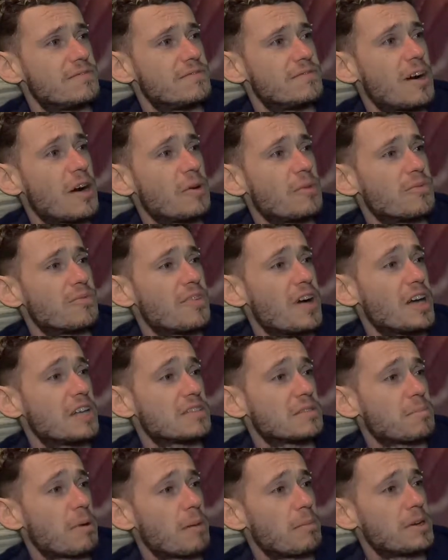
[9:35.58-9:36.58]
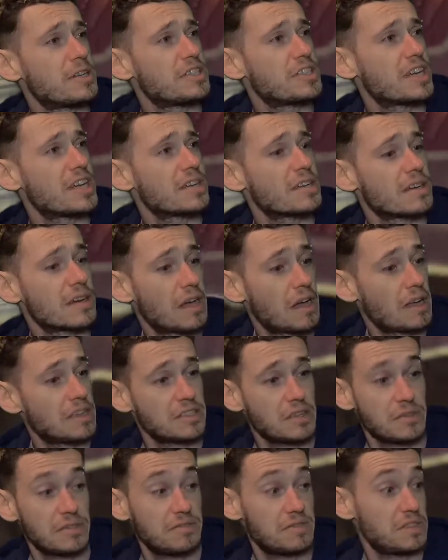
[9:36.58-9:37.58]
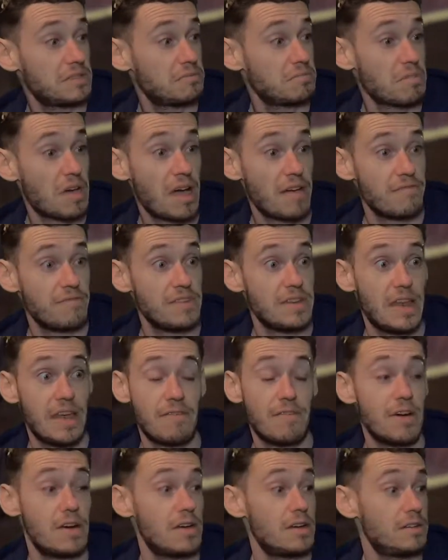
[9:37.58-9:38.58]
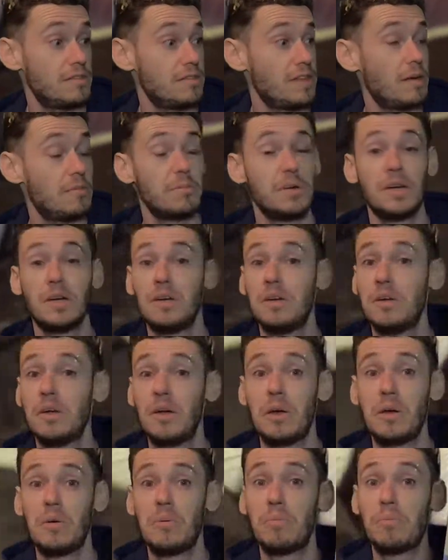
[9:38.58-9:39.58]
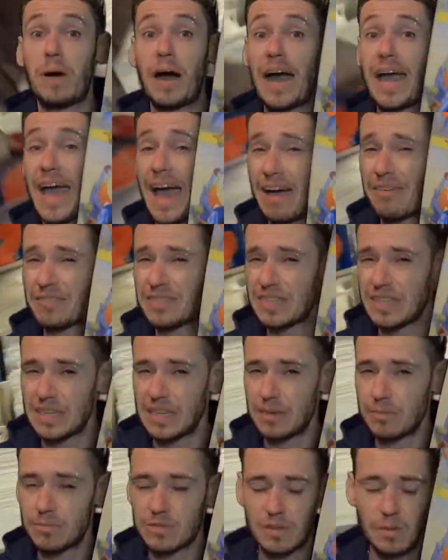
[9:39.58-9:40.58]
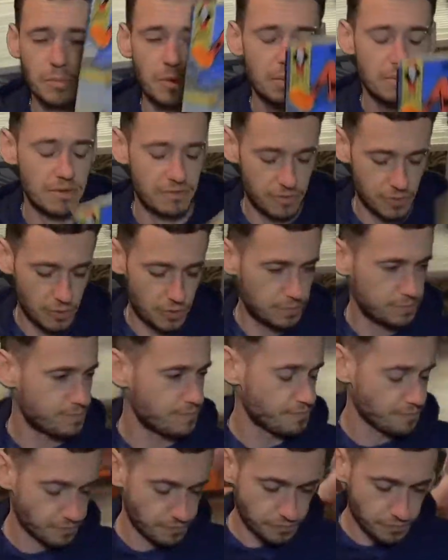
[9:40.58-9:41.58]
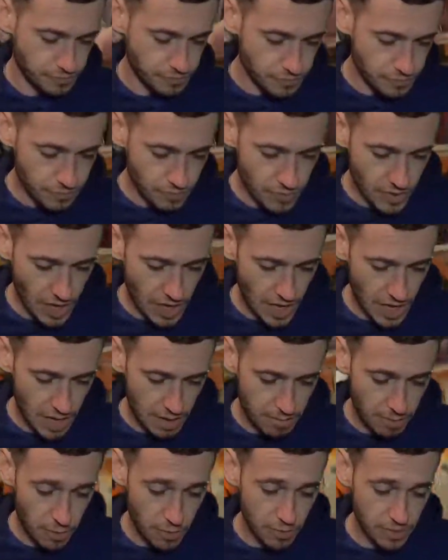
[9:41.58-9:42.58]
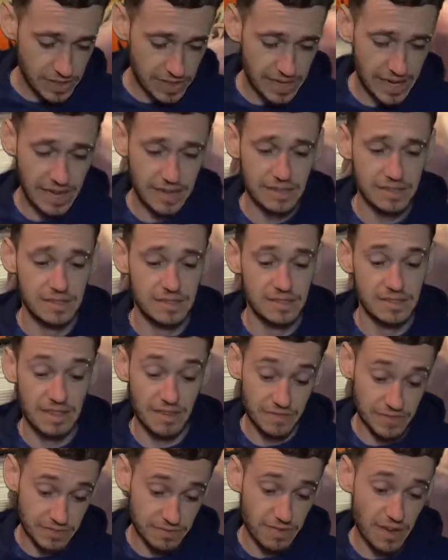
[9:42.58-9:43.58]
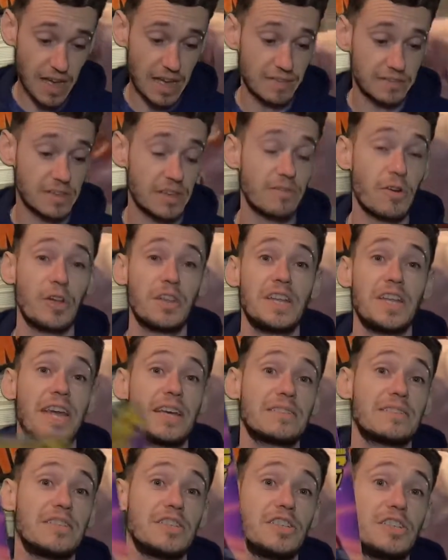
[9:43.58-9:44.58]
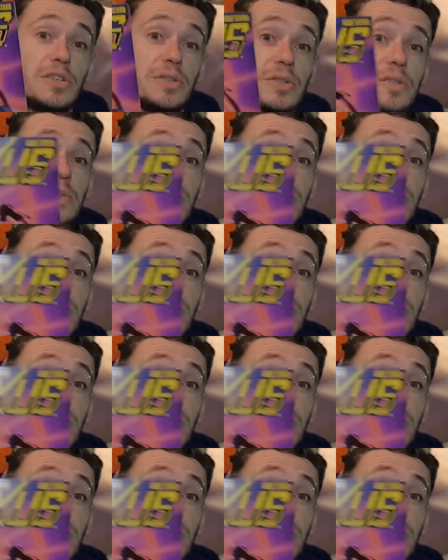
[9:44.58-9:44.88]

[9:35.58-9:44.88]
Oh, First Publishing. I've never heard of them, but I have seen him somewhere before. Oh, Nexus 75. So I've got the next issue as